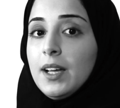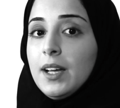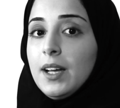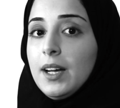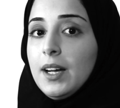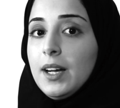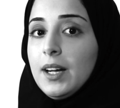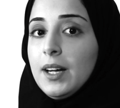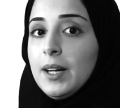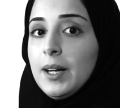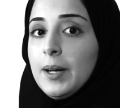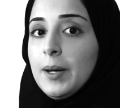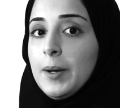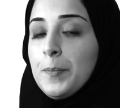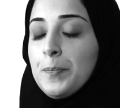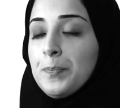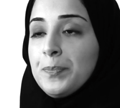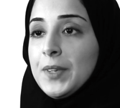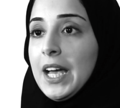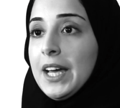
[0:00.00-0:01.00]

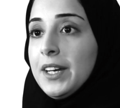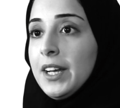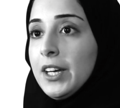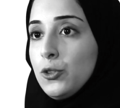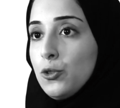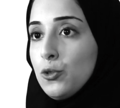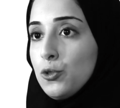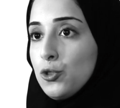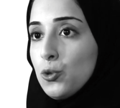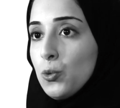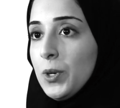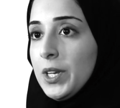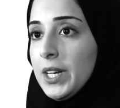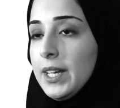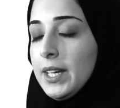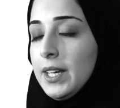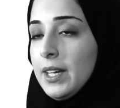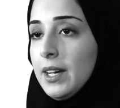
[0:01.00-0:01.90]
And I usually